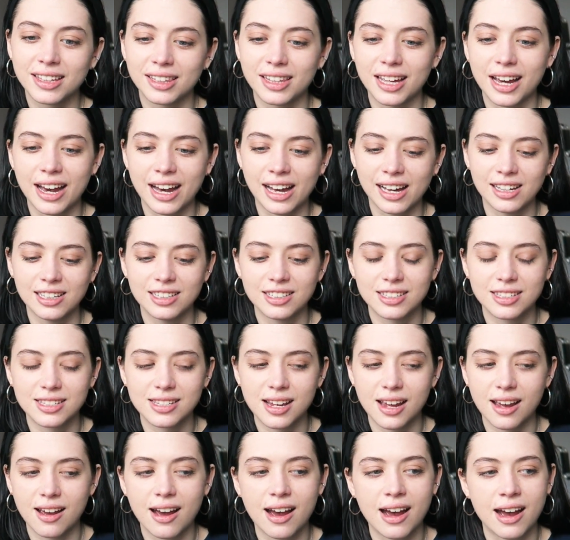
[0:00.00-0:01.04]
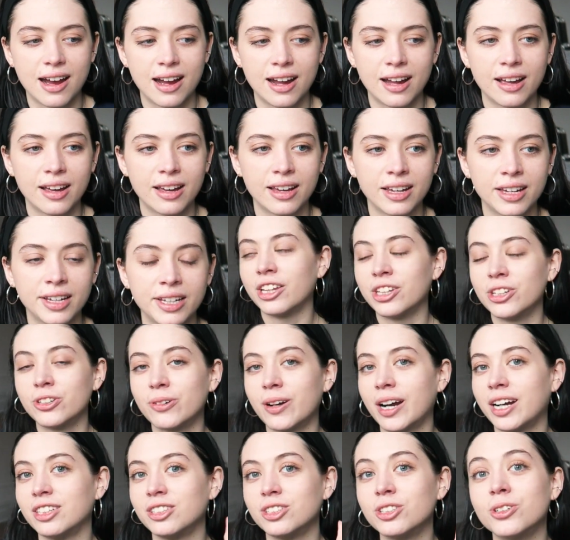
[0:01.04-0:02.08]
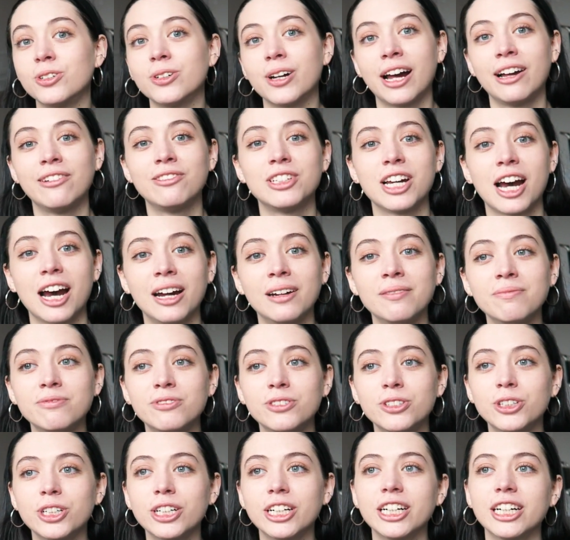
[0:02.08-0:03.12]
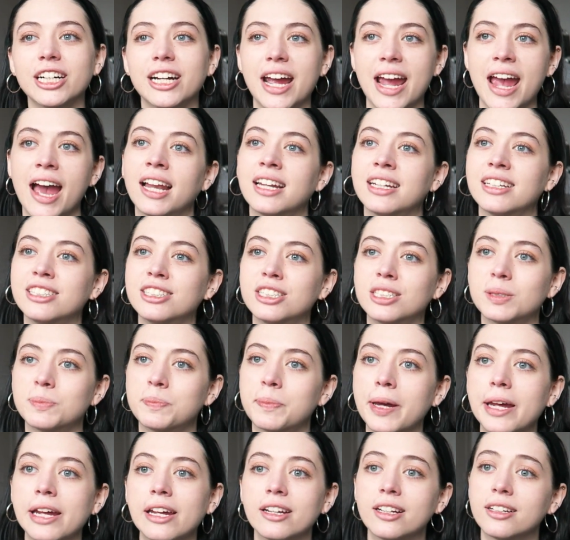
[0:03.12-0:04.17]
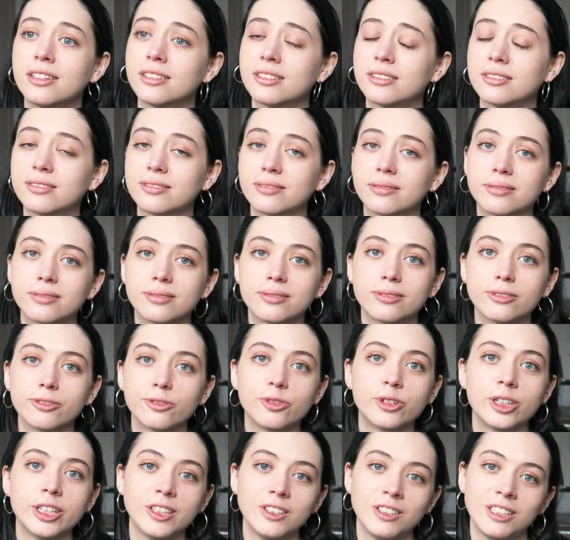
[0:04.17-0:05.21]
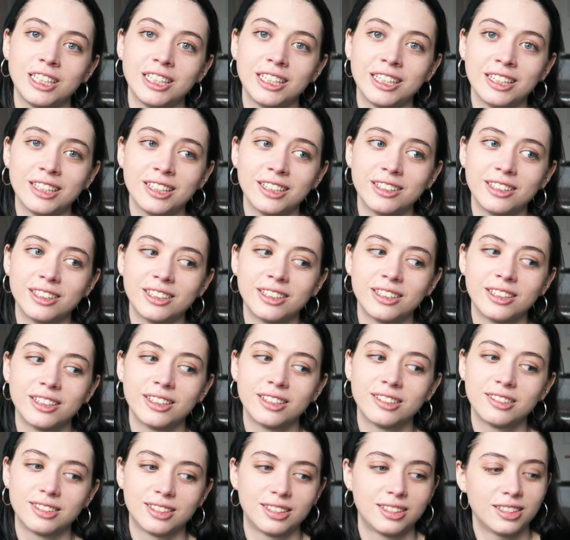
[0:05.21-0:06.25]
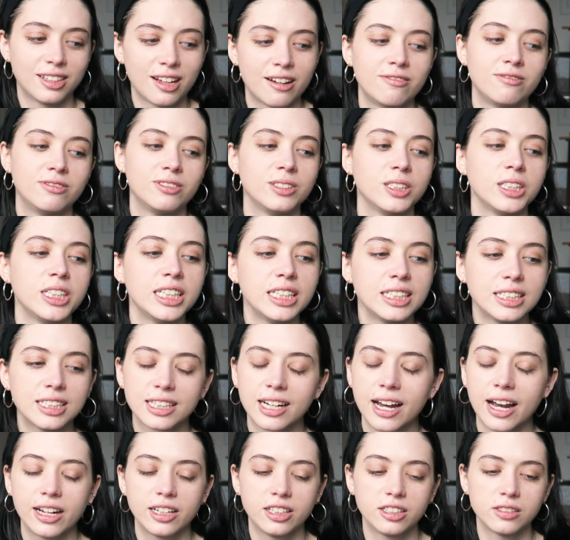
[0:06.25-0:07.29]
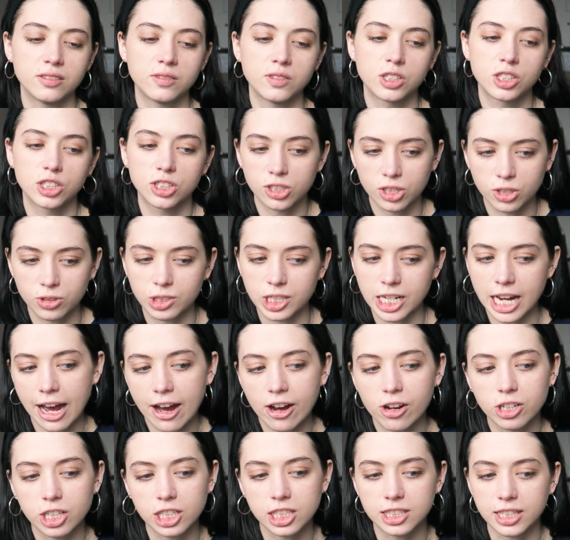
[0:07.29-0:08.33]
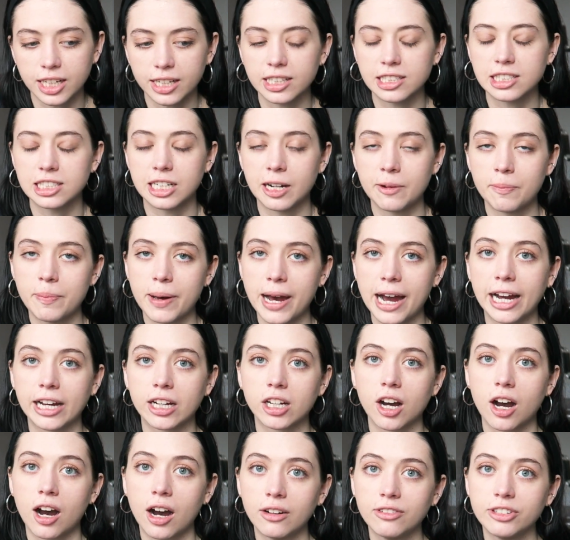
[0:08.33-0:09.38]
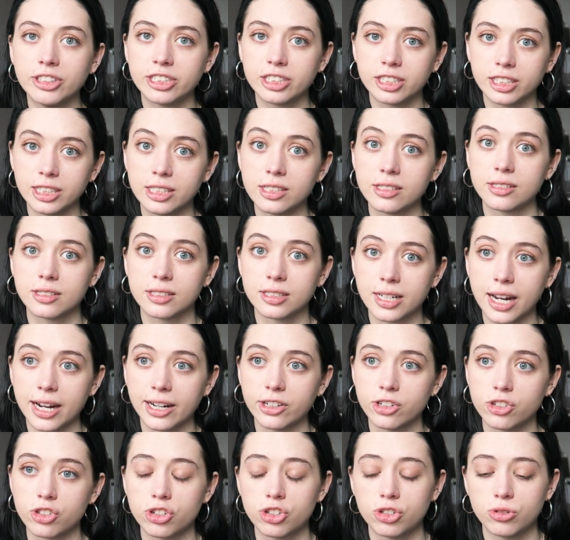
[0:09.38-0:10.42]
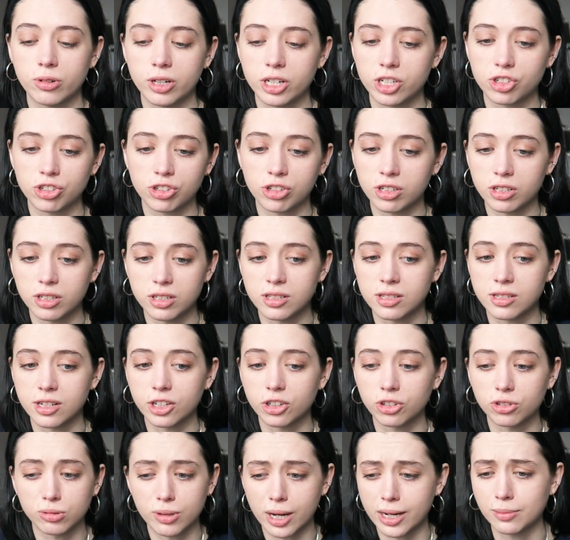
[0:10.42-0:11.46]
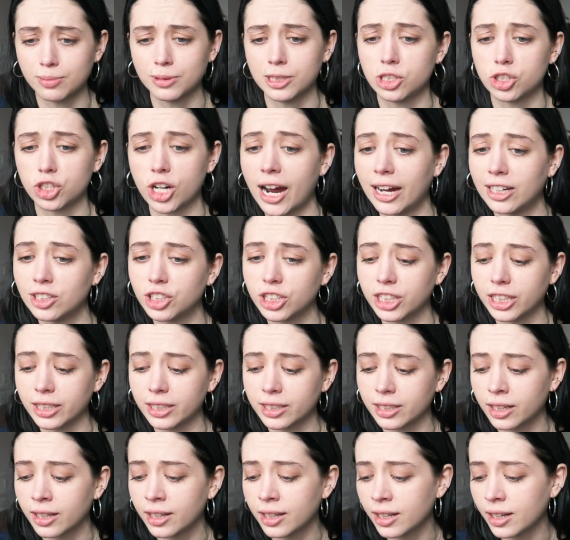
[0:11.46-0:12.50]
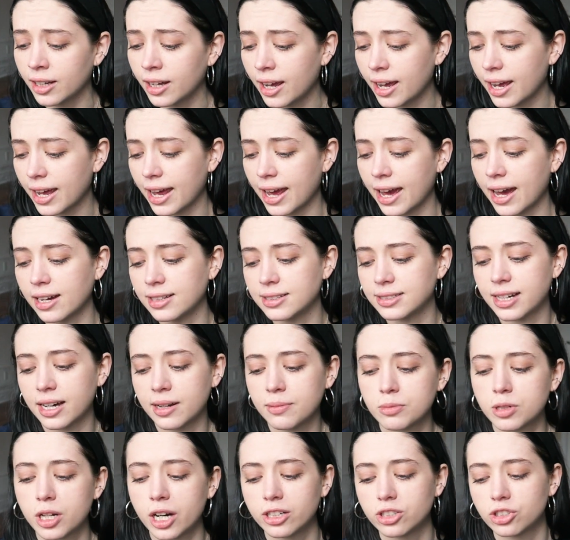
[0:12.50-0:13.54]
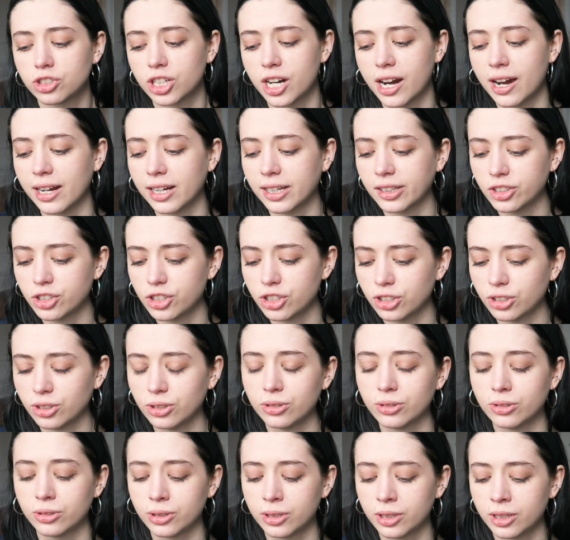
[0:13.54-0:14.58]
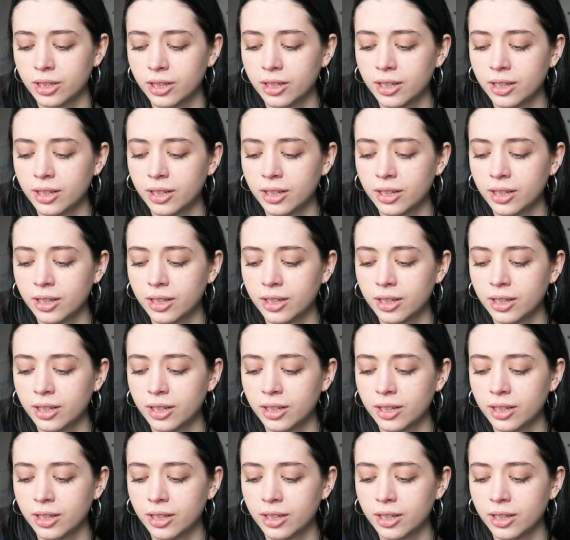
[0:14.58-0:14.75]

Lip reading: that I otherwise don't have time for. And it's been really lovely to kind of slow down and take a step back. Obviously, this entire situation is incredibly tragic and I'm not trying to